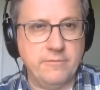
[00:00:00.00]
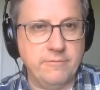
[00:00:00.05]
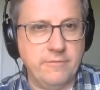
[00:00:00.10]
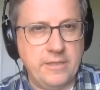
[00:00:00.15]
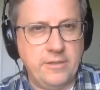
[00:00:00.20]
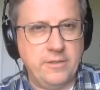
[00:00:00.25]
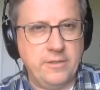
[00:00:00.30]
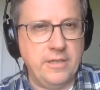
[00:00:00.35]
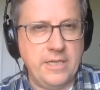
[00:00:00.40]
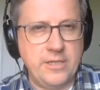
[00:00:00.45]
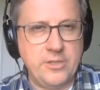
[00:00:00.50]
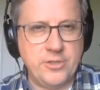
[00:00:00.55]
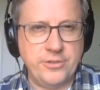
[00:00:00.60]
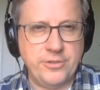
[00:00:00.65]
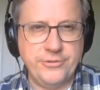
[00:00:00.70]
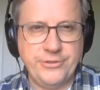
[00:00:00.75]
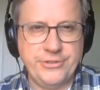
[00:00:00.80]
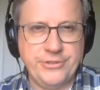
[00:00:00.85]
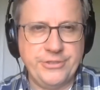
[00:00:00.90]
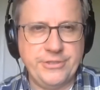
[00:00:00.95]

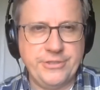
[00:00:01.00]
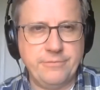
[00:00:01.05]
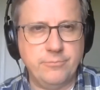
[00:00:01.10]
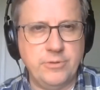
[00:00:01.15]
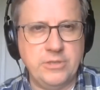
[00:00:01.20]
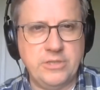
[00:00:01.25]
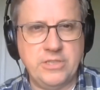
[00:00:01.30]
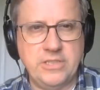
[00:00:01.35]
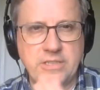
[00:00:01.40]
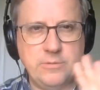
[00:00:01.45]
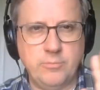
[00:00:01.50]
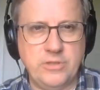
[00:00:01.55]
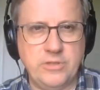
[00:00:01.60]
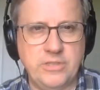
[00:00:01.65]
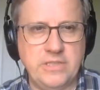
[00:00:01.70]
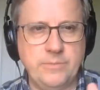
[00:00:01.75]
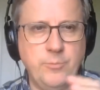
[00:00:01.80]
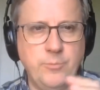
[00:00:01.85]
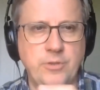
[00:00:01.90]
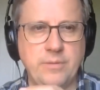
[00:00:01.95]
regulations? Which is
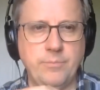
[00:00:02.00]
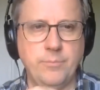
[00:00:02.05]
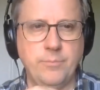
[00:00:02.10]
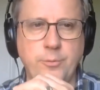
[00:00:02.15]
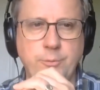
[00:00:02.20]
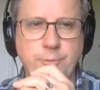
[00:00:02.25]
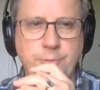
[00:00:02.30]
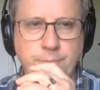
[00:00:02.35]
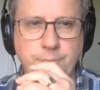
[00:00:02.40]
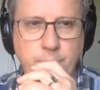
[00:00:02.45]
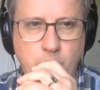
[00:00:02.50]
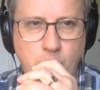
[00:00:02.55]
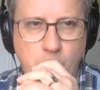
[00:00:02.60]
more important?